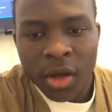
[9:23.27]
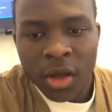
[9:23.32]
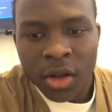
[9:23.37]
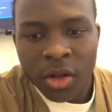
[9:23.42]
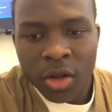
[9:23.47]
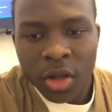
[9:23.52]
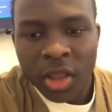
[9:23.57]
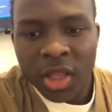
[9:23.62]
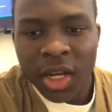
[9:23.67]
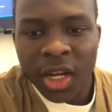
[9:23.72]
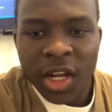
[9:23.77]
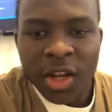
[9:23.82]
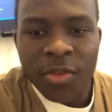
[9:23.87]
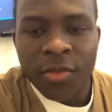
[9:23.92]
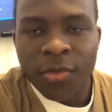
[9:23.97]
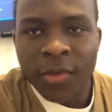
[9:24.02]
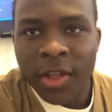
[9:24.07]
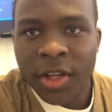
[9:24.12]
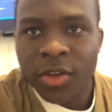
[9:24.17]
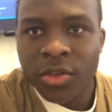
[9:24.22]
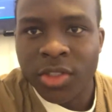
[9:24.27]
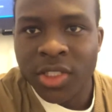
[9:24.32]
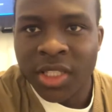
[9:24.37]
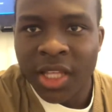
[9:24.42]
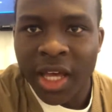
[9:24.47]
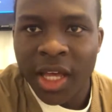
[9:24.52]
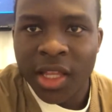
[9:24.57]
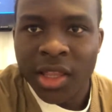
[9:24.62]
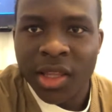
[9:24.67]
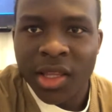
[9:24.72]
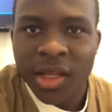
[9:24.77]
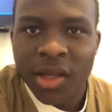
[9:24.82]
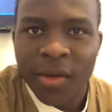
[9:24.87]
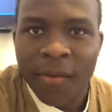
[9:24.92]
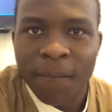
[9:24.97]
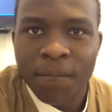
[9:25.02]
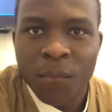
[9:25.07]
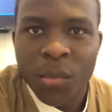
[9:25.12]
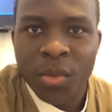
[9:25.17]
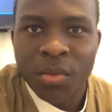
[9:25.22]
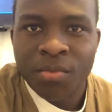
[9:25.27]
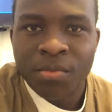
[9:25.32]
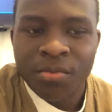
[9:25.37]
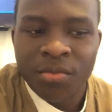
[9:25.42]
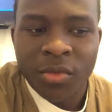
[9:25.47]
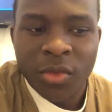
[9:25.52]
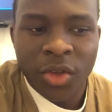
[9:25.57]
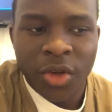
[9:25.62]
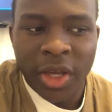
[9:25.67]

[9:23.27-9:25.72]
Not really videos that you